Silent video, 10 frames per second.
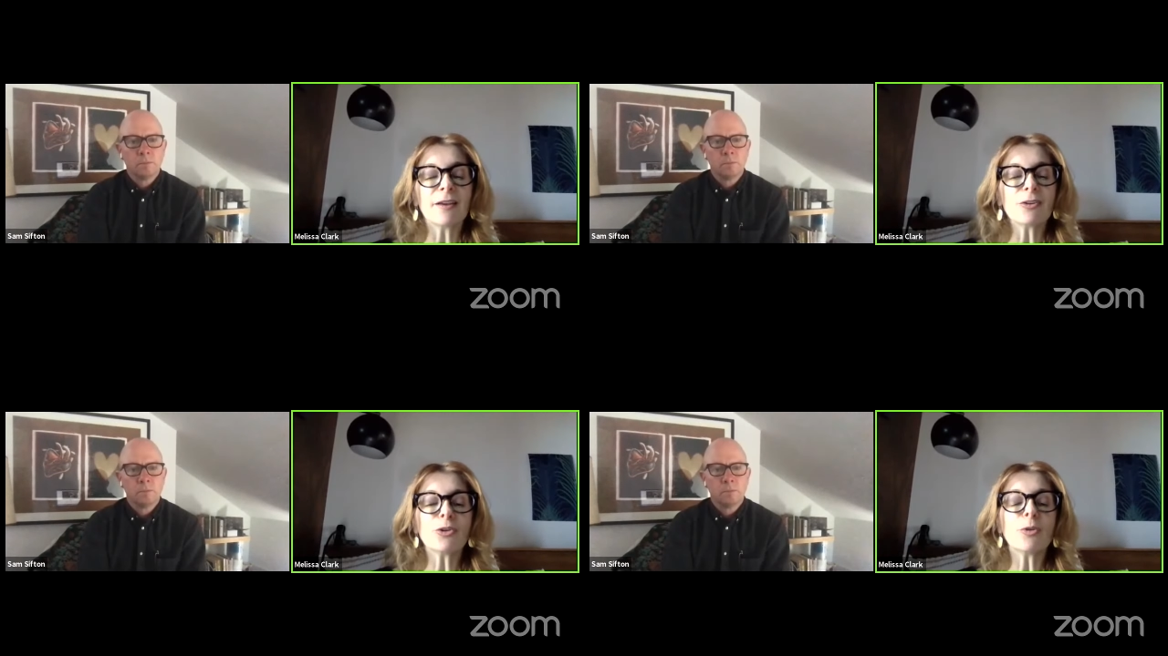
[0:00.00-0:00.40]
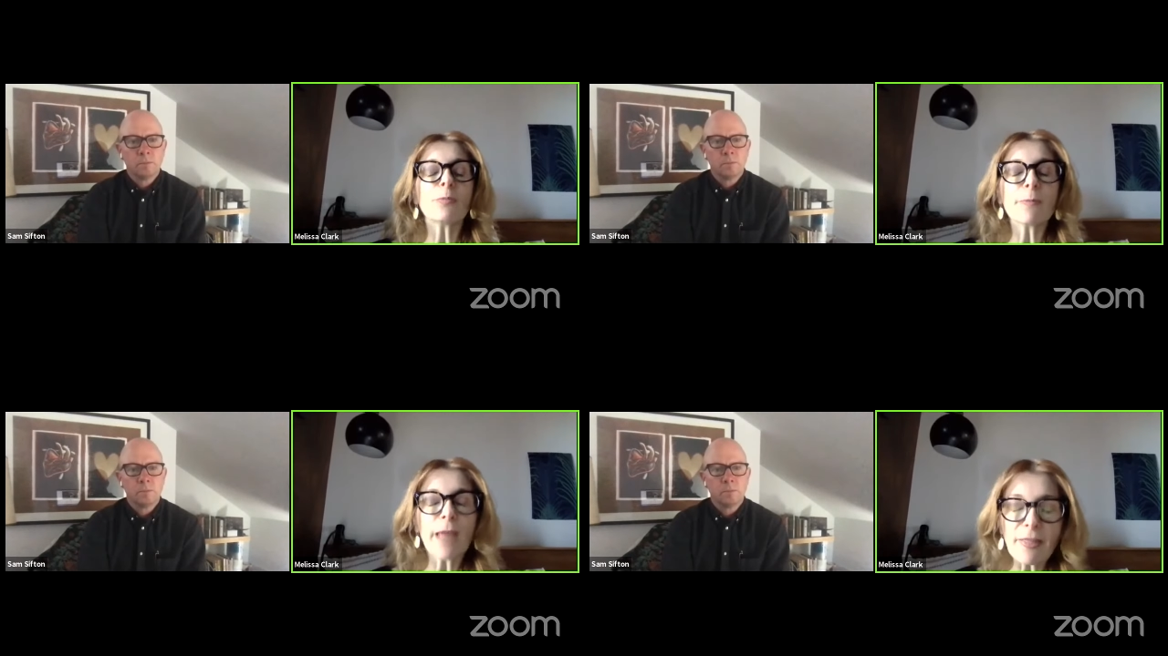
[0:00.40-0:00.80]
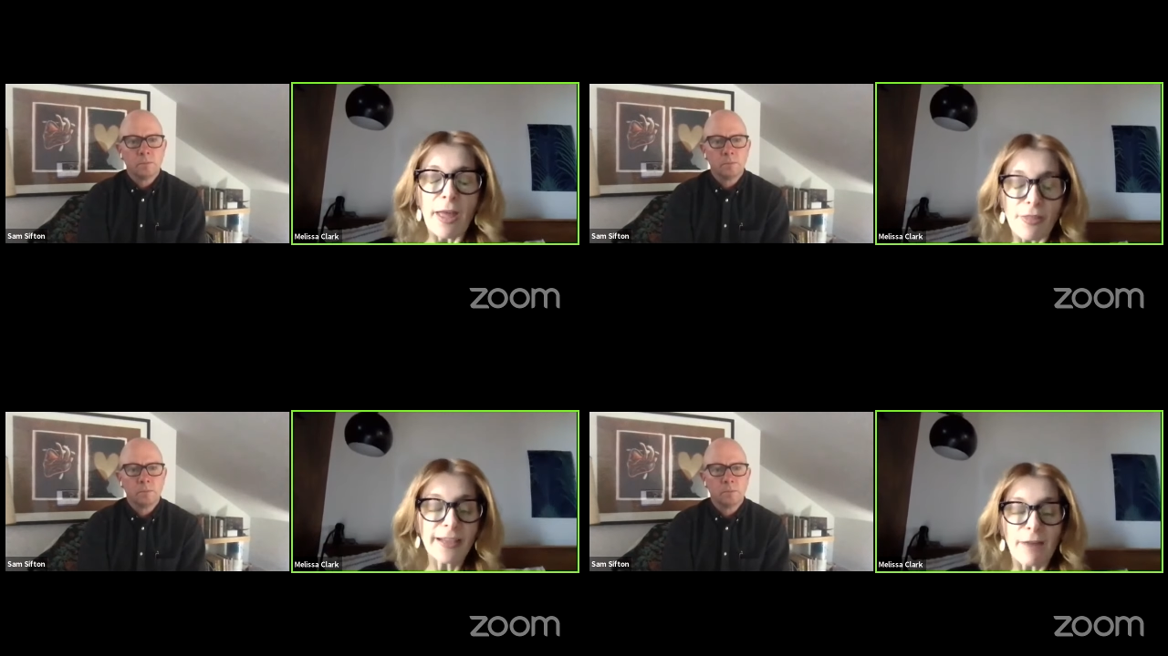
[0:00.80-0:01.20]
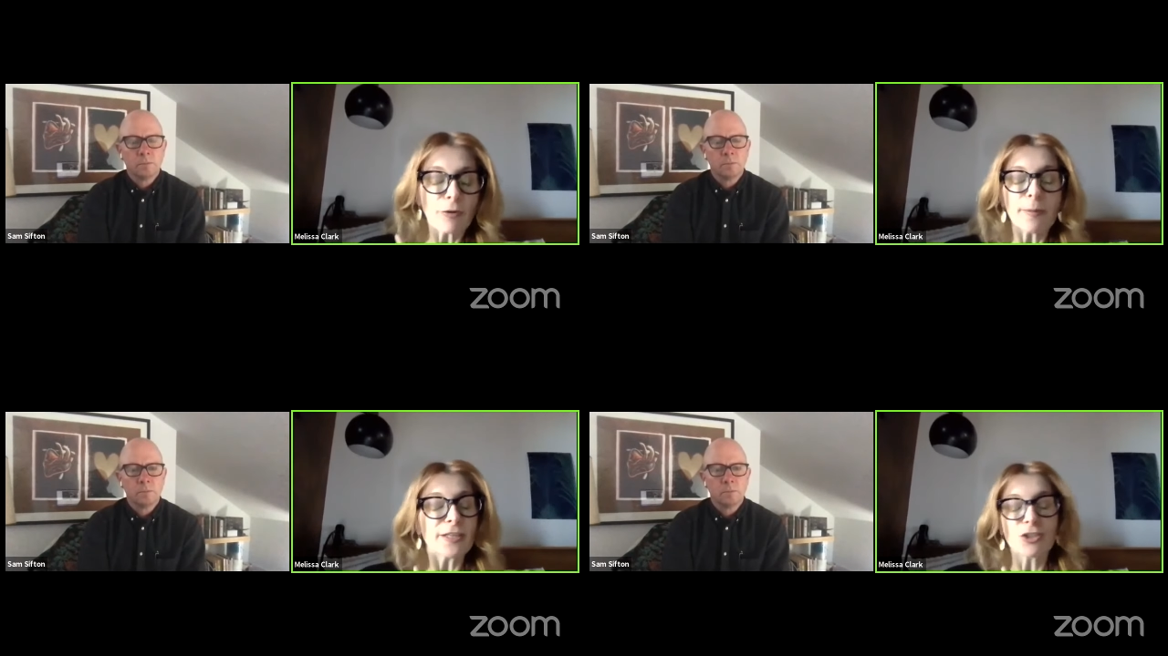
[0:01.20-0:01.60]
Speaker 1: you know, I, I think
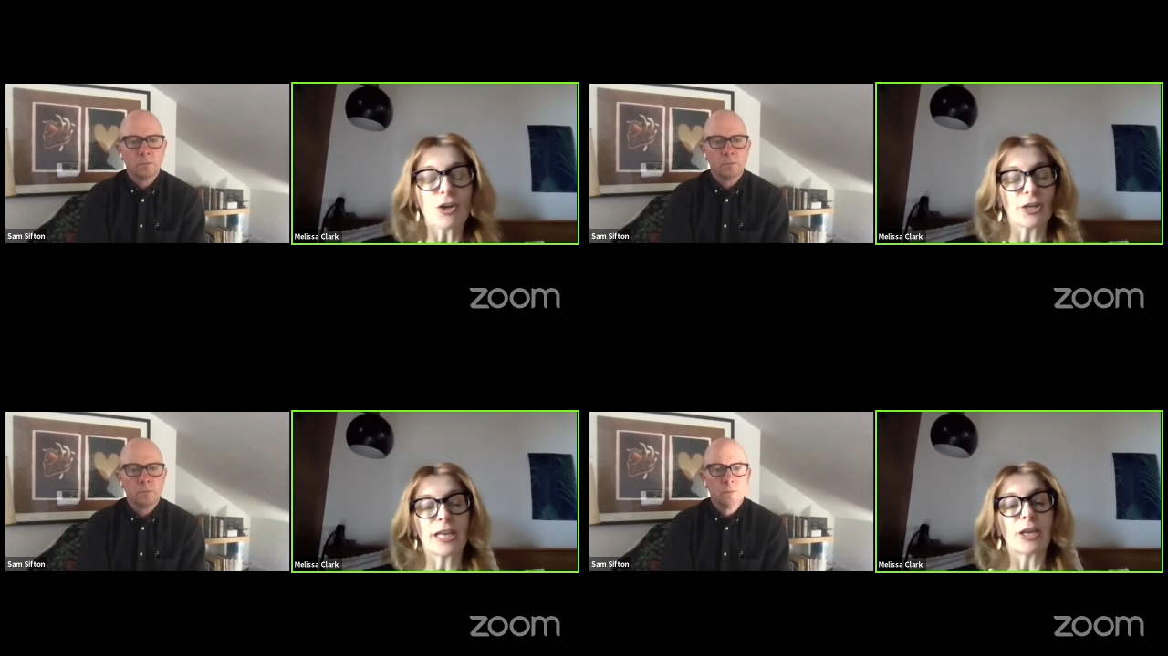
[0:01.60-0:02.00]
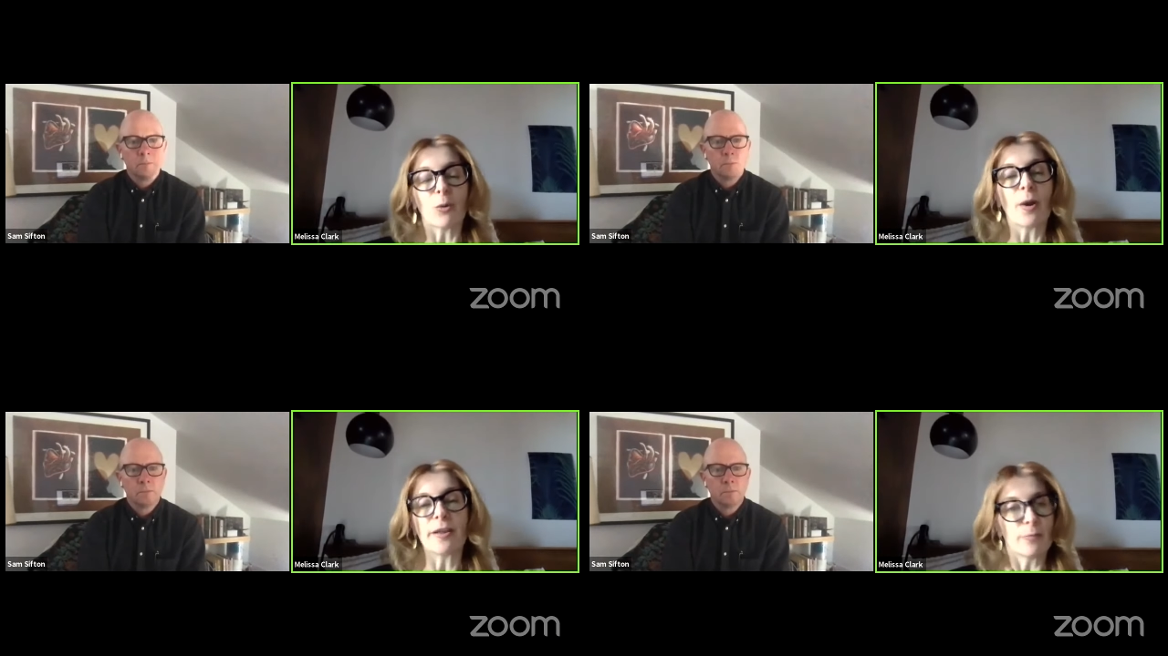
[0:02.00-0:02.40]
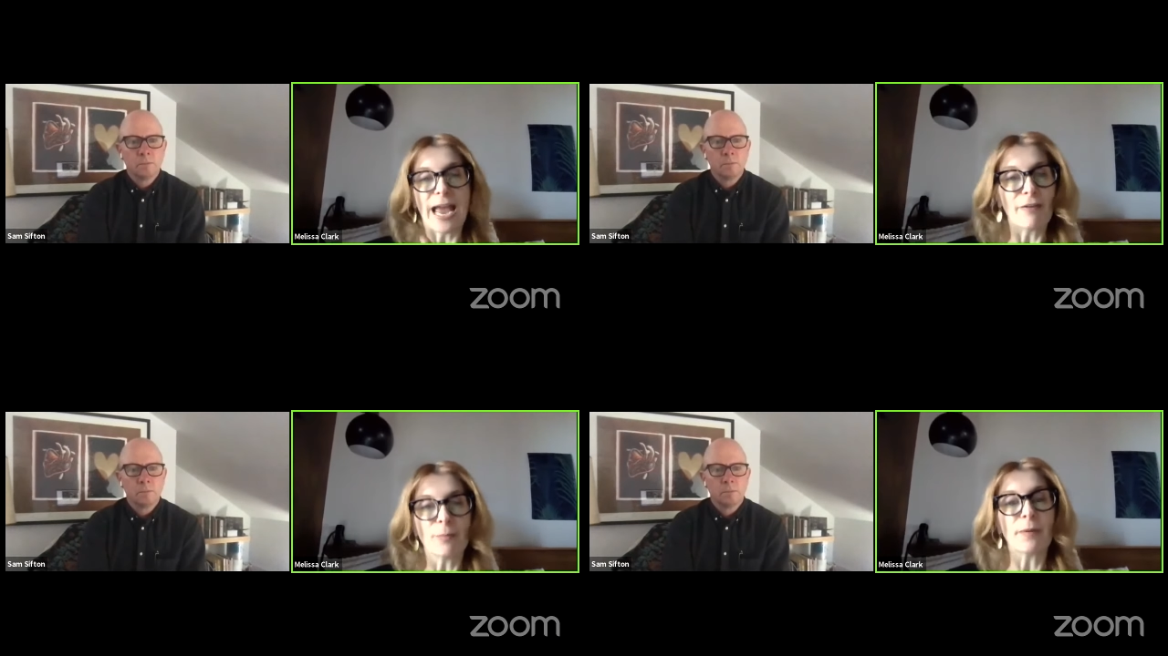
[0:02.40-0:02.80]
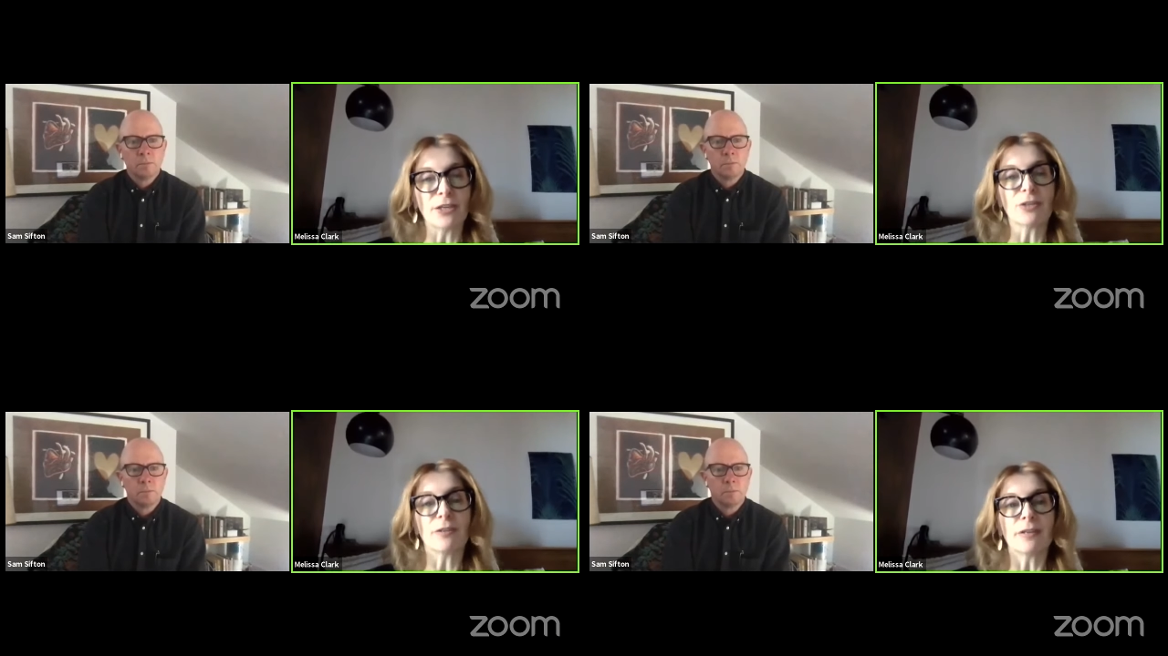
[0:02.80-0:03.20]
everybody's cooking in a way that we haven't been